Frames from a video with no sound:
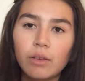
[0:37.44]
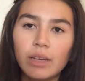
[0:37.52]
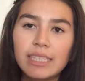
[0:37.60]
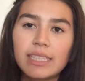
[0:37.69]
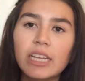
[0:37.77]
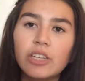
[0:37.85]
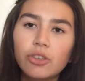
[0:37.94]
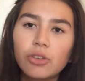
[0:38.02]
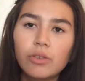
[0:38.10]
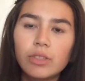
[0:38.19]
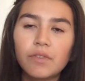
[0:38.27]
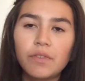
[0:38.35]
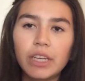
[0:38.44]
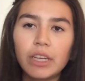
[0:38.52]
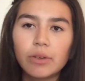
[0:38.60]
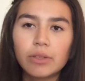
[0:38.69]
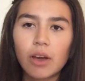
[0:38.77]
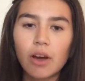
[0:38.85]
essentials
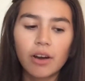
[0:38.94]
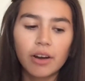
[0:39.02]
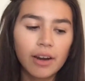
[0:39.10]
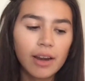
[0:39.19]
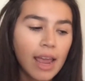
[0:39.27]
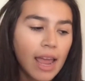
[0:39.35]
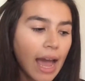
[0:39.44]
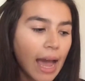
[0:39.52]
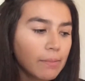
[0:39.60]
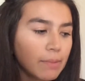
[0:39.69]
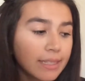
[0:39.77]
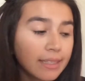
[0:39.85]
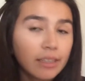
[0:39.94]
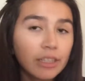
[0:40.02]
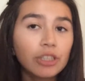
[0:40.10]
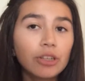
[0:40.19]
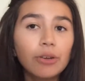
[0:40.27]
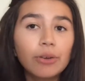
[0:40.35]
videos are, I basically
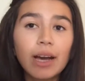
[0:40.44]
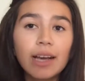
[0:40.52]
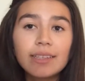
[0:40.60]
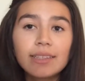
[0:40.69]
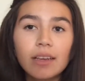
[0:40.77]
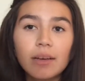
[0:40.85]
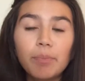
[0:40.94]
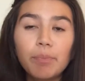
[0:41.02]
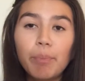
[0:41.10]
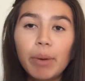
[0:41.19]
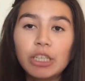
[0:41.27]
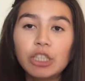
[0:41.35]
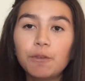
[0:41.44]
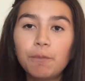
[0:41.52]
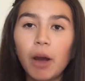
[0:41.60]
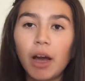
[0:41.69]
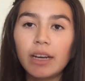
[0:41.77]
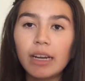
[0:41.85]
show you guys a bunch of
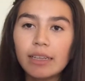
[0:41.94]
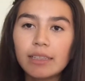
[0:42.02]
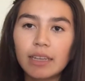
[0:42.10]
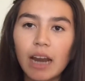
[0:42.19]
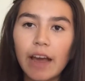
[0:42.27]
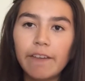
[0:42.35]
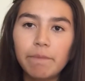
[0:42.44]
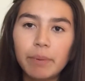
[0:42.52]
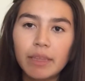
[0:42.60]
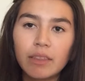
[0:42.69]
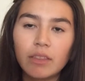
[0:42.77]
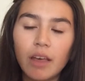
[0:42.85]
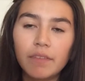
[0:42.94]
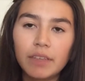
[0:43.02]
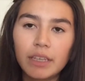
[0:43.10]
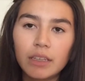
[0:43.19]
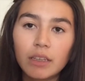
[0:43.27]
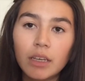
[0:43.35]
products that I've been
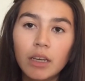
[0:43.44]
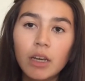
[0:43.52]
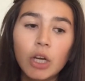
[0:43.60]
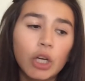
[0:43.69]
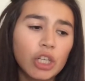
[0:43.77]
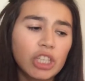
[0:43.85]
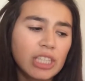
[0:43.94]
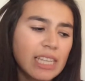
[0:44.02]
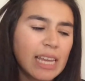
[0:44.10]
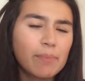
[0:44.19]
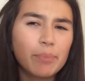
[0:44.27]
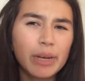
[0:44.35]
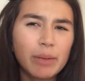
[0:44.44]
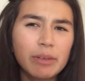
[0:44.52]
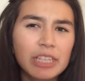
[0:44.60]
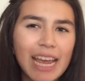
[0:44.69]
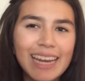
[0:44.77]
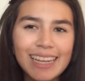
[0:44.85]
loving, or just like pretty
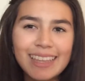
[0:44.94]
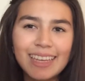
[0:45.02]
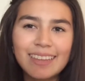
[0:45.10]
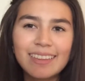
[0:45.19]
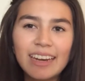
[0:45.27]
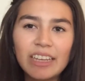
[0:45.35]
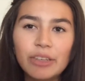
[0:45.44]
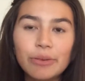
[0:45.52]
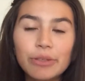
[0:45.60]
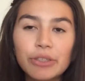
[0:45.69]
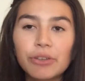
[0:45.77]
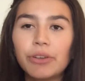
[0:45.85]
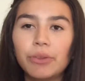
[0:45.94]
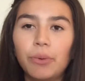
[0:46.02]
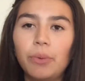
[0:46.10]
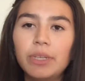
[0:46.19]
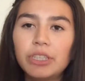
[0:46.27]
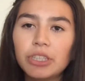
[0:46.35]
much anything that I use during the
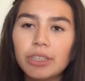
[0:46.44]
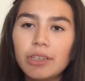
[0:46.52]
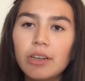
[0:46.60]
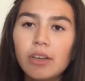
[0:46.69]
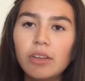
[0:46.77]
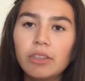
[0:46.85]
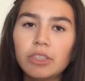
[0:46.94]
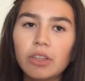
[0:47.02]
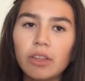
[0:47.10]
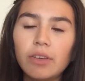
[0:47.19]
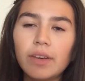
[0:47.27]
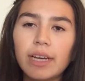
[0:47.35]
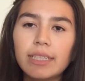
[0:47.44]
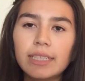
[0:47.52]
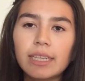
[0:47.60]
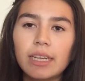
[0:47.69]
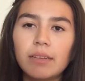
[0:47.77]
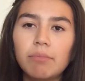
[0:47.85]
winter, so that you guys
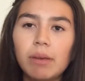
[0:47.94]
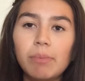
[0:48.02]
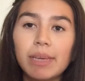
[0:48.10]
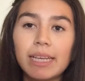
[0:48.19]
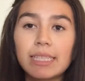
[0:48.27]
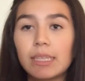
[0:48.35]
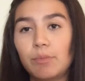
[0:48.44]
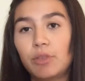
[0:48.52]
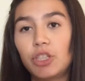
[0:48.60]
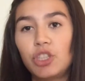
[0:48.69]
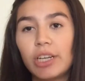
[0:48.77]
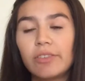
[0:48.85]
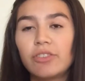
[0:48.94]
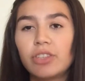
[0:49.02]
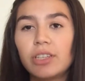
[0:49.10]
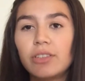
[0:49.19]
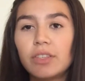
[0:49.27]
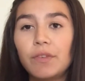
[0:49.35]
can maybe get some
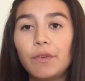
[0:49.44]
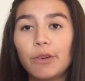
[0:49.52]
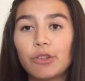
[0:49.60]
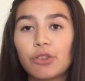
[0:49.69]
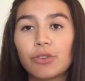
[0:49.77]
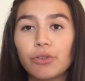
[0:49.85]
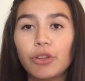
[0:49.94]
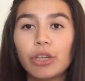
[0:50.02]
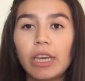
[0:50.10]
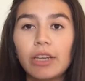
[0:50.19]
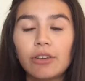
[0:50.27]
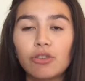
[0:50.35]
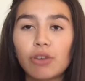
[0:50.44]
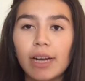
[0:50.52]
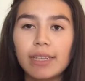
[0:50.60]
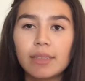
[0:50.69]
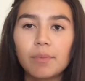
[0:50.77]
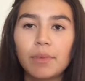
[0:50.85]
suggestions if you're looking to
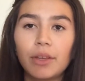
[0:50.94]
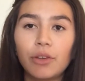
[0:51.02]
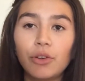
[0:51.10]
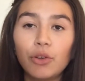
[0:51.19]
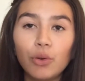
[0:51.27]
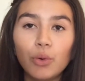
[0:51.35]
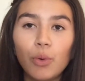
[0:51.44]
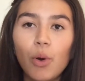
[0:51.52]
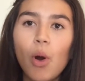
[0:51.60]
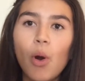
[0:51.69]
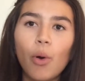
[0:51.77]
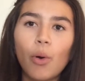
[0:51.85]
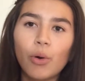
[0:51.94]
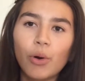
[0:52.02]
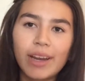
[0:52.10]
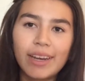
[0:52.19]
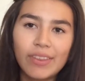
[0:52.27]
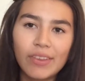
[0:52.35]
try something new
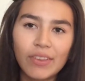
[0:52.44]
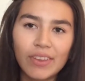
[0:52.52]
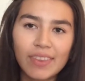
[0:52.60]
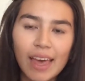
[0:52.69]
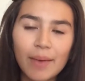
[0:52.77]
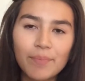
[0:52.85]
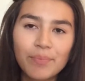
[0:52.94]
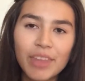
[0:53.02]
or anything like that.